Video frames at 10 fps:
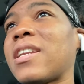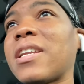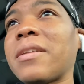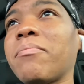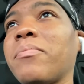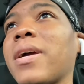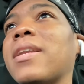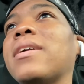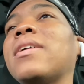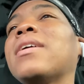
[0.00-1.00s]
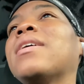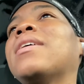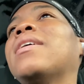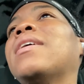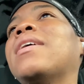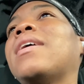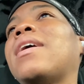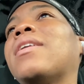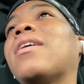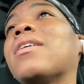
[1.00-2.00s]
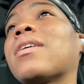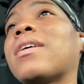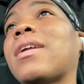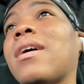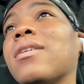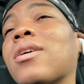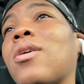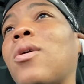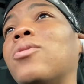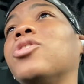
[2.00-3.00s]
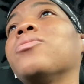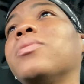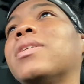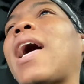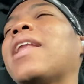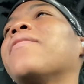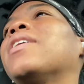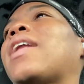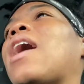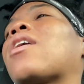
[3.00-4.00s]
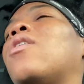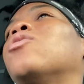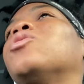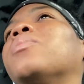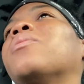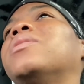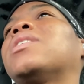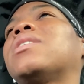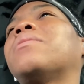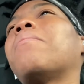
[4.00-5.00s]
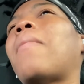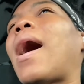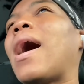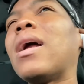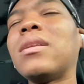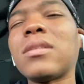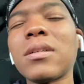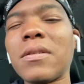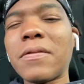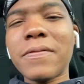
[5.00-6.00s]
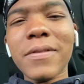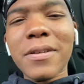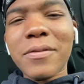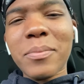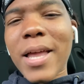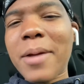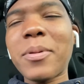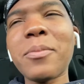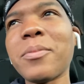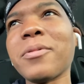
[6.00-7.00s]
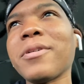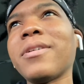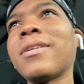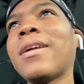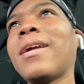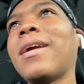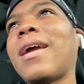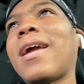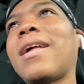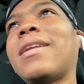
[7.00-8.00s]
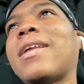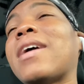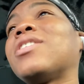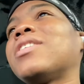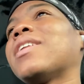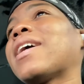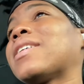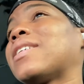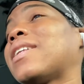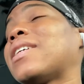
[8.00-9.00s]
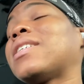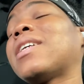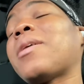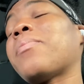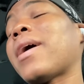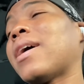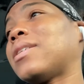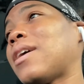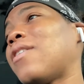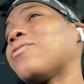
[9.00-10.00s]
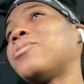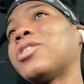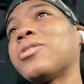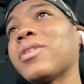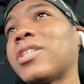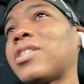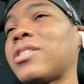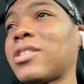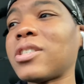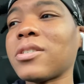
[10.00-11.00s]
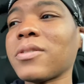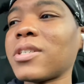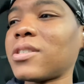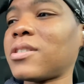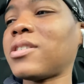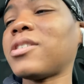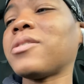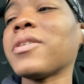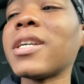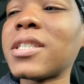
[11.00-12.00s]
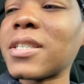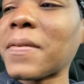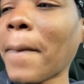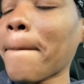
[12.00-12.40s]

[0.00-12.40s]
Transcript: and embedded in our in our culture bro not even in our culture bro but just in the minds of of black people bro and that shit like i said that shit get passed down from generation to generation to generation